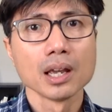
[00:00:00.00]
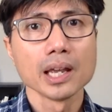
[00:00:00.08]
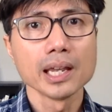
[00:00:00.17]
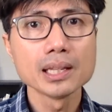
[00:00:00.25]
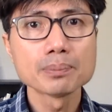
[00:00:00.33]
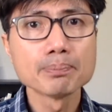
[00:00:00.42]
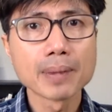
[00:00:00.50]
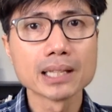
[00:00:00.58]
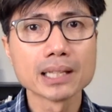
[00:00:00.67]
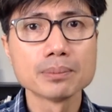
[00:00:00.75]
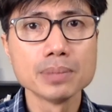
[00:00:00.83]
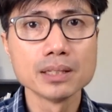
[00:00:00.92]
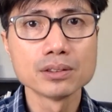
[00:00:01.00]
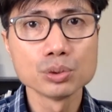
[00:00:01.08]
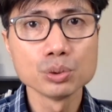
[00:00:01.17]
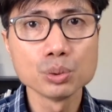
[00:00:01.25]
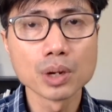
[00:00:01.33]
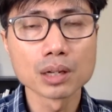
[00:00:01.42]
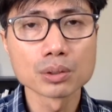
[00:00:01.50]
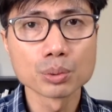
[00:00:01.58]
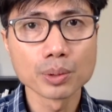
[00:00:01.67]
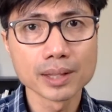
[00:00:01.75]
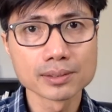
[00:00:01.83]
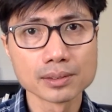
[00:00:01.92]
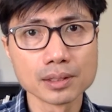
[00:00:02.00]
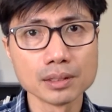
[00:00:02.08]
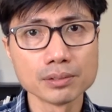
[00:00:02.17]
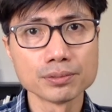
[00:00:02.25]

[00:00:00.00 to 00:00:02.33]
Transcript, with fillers: it might be too aggressive